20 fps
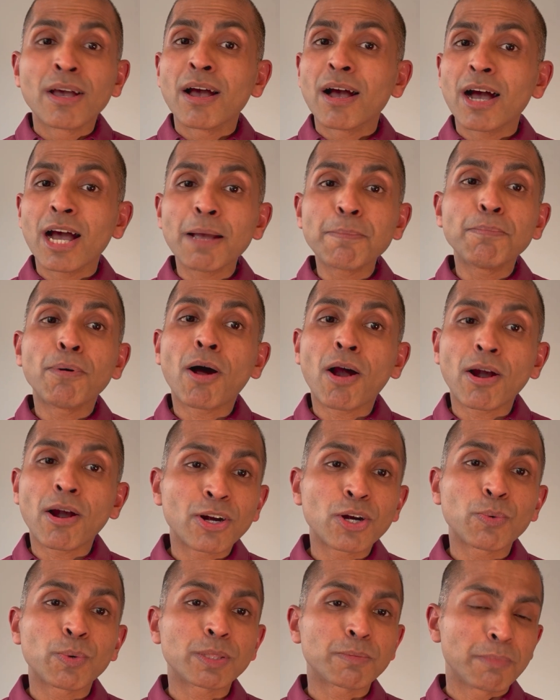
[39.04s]
I
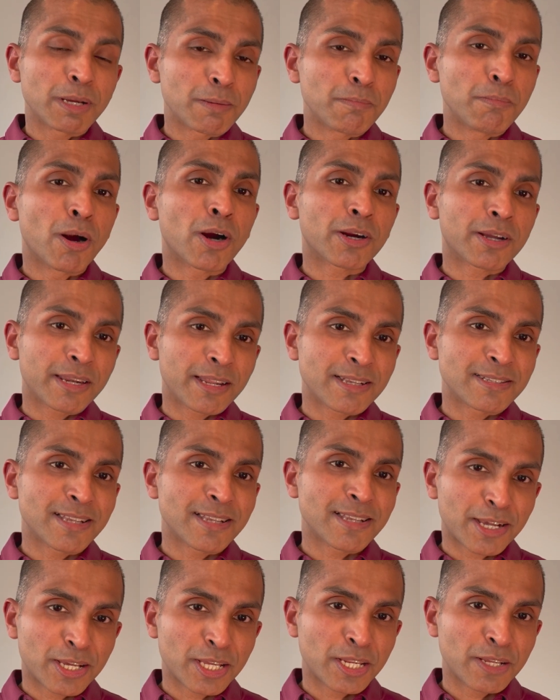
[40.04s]
partner with mid-market
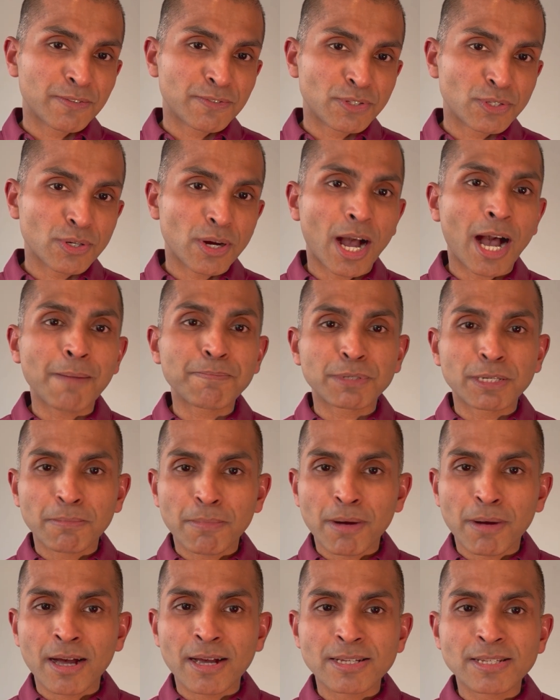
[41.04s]
executives to
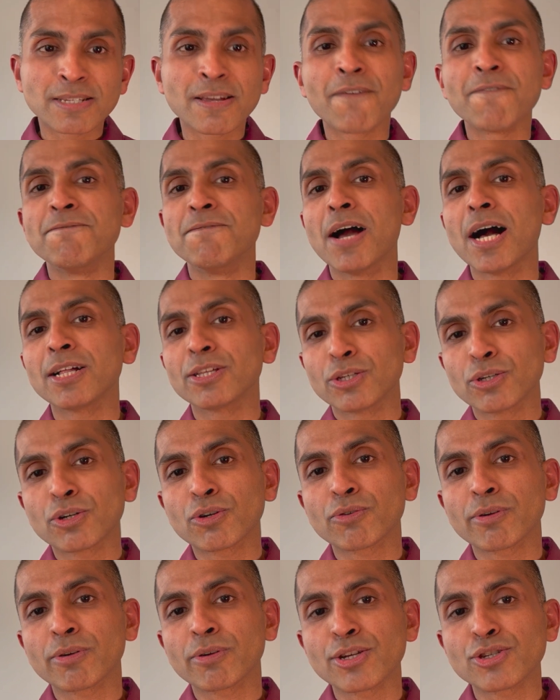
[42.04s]
optimize value
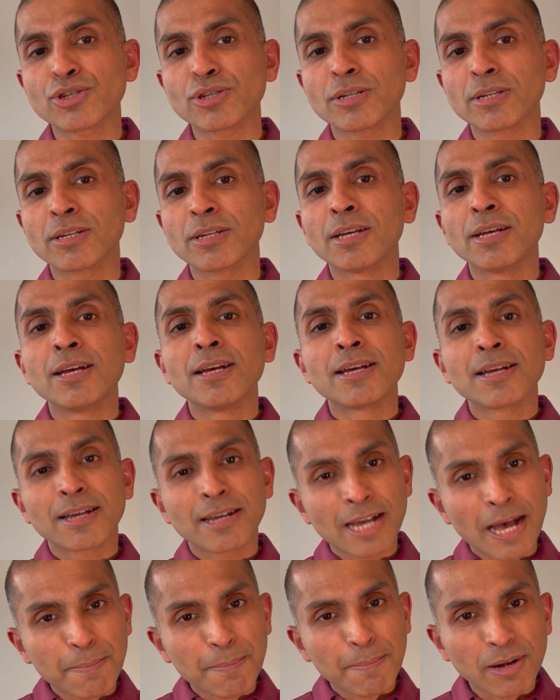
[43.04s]
creation,
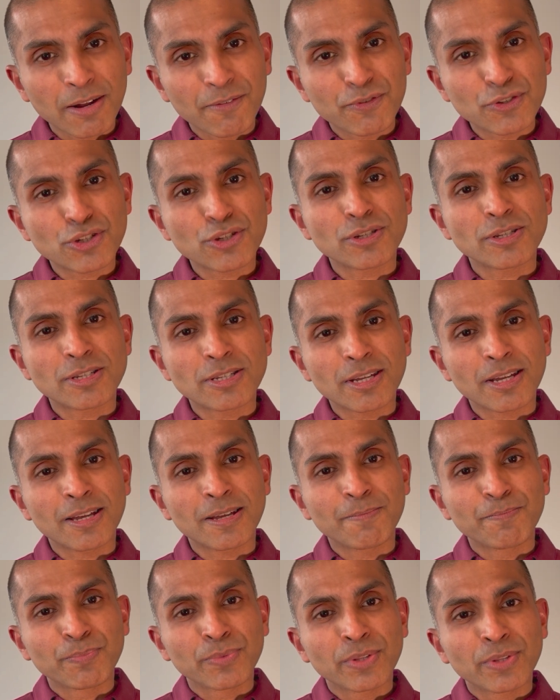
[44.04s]
capital efficiency,
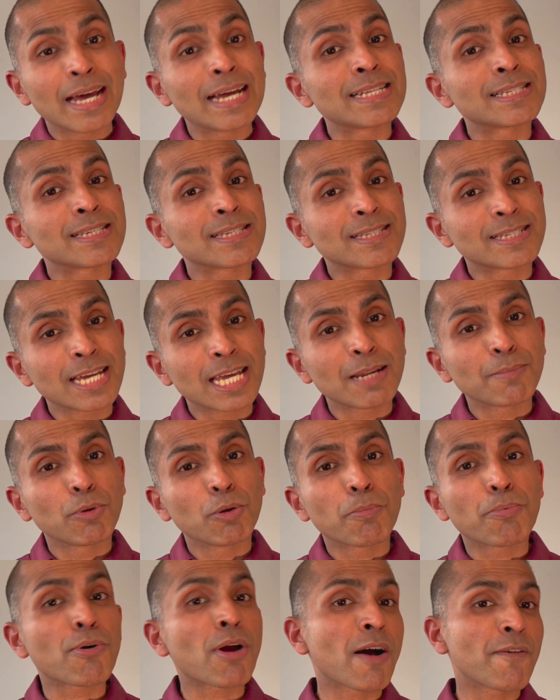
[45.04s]
and
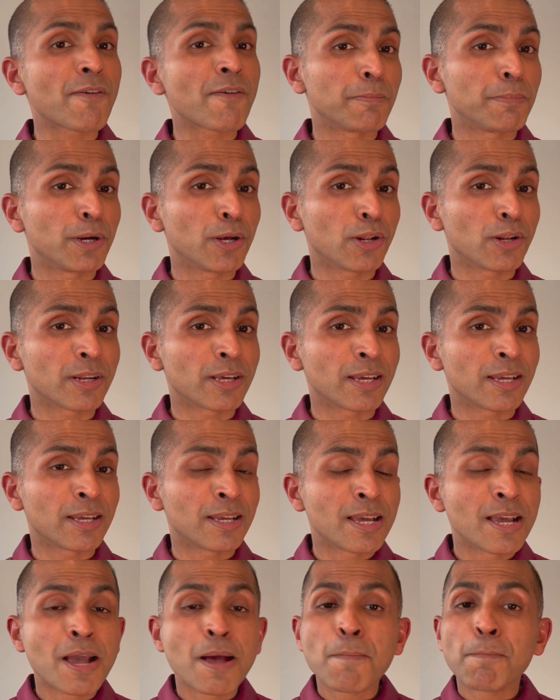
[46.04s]
sustainable profitability
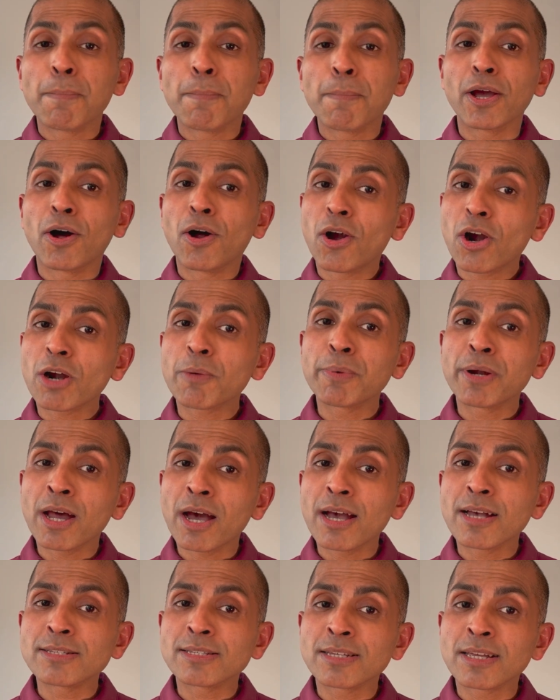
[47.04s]
by
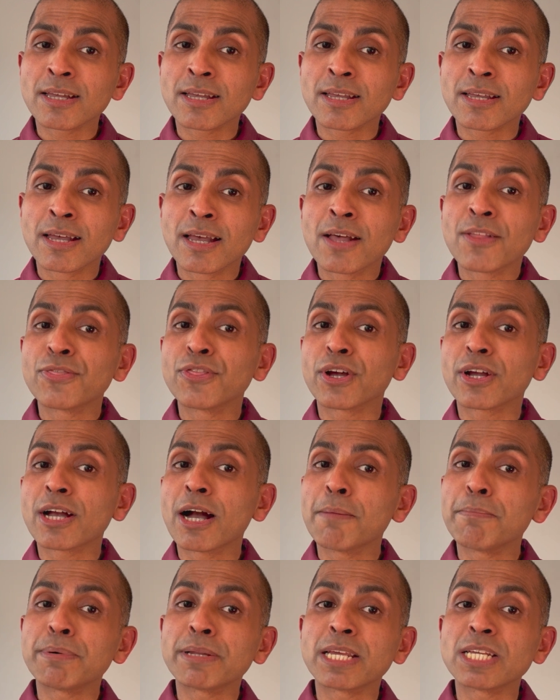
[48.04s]
harmonizing the
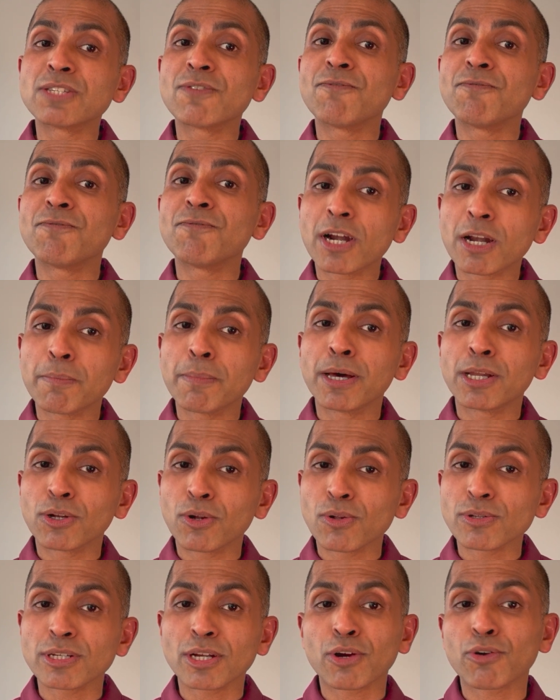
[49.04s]
company's
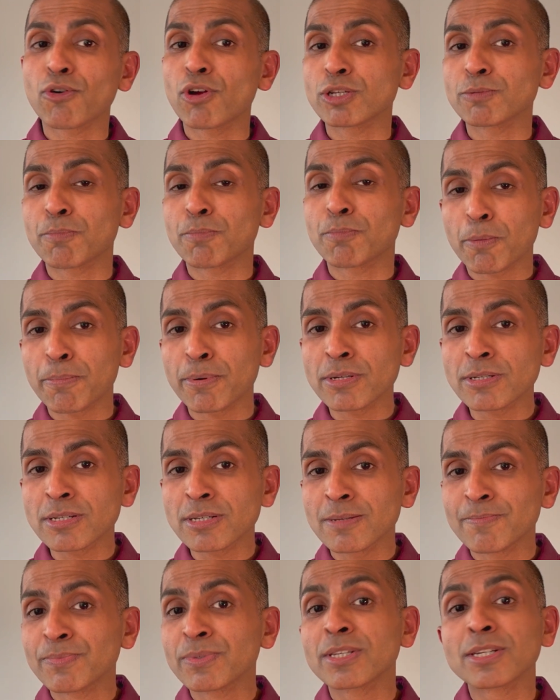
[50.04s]
fundamentals across
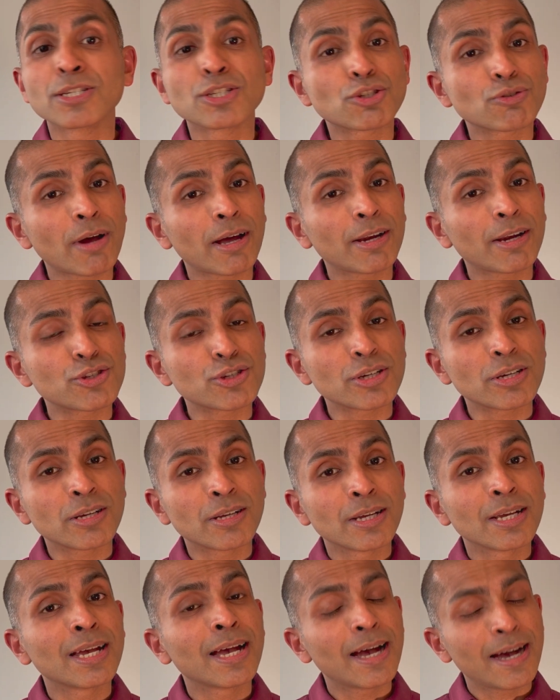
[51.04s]
purpose, strategy,
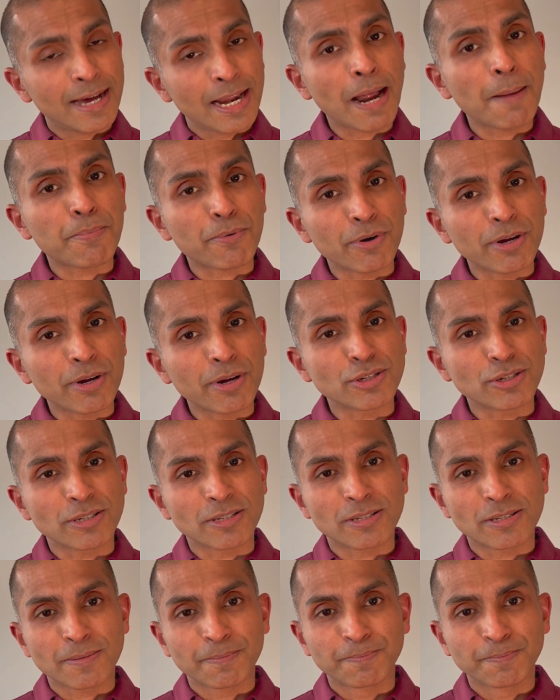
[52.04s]
and operations.